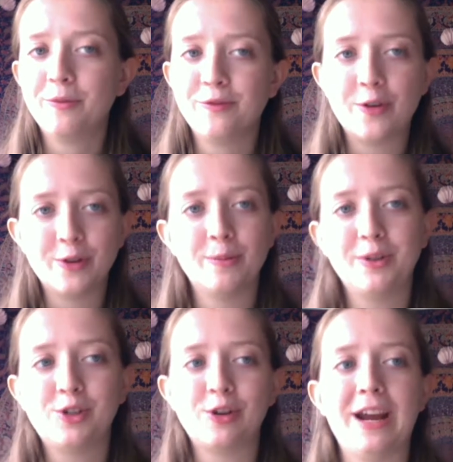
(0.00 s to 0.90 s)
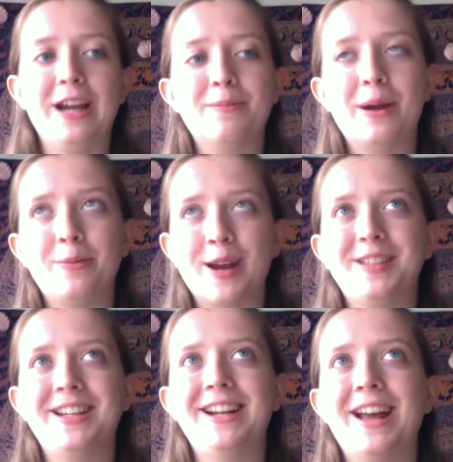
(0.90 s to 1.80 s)
Voter Betrayed by
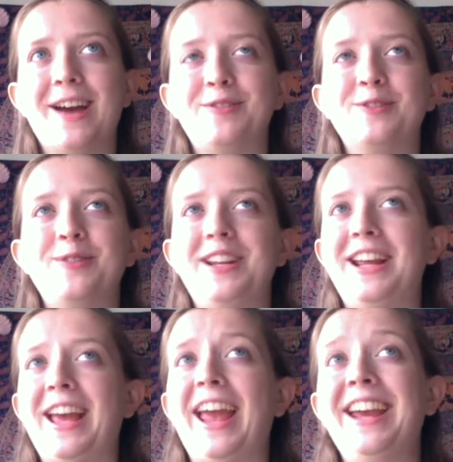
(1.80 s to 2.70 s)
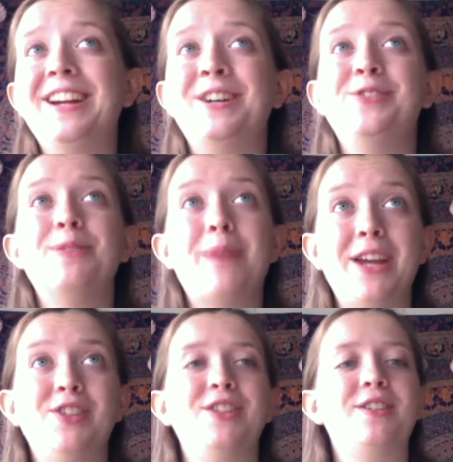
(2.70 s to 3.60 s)
President After Reading 800
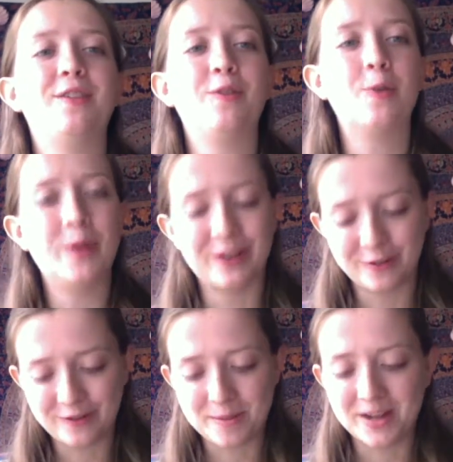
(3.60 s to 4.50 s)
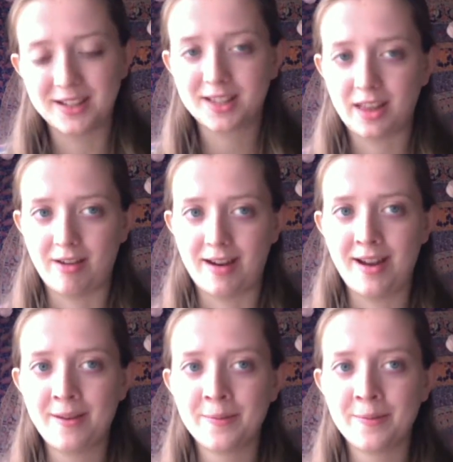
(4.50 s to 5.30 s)
Pages of Queer Feminist Theory."